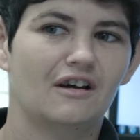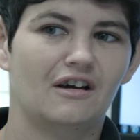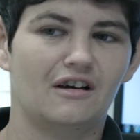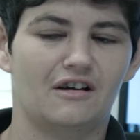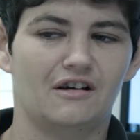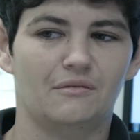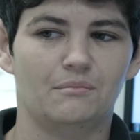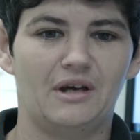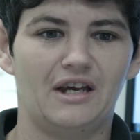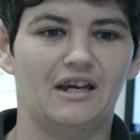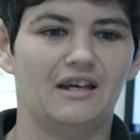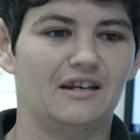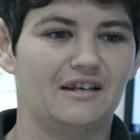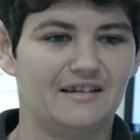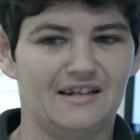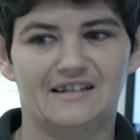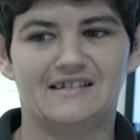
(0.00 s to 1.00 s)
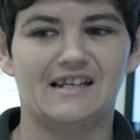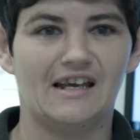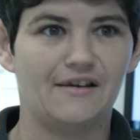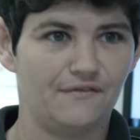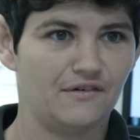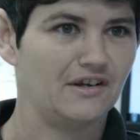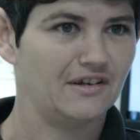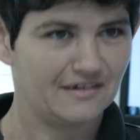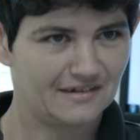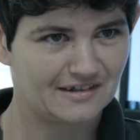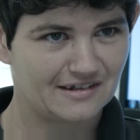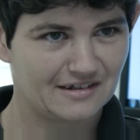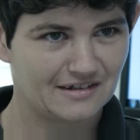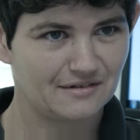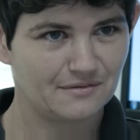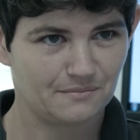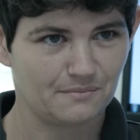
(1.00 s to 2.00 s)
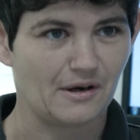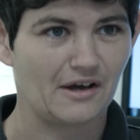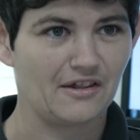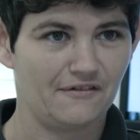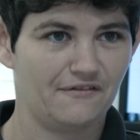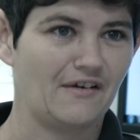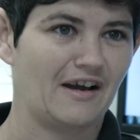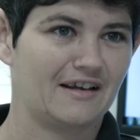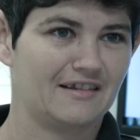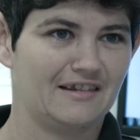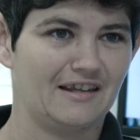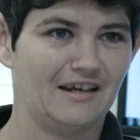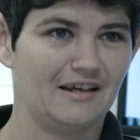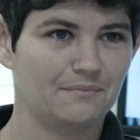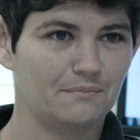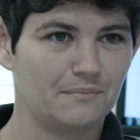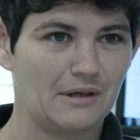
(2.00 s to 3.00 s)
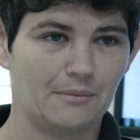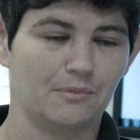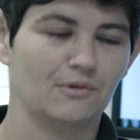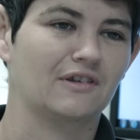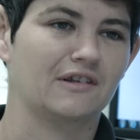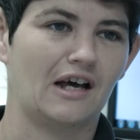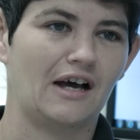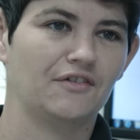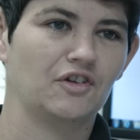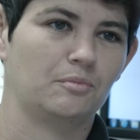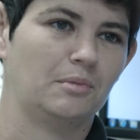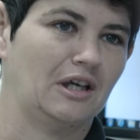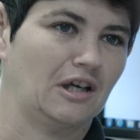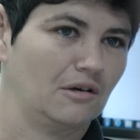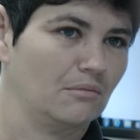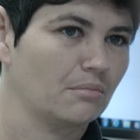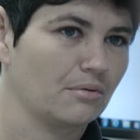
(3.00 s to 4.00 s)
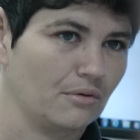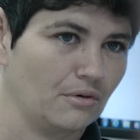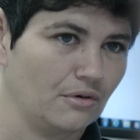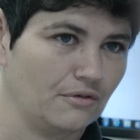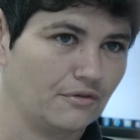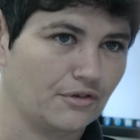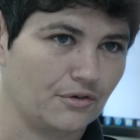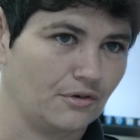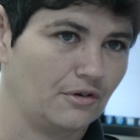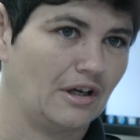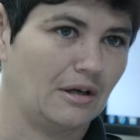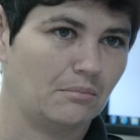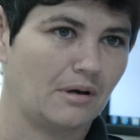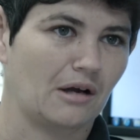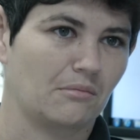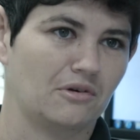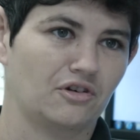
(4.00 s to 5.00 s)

um, and it's evidenced by the fact that people's lives are being improved through impact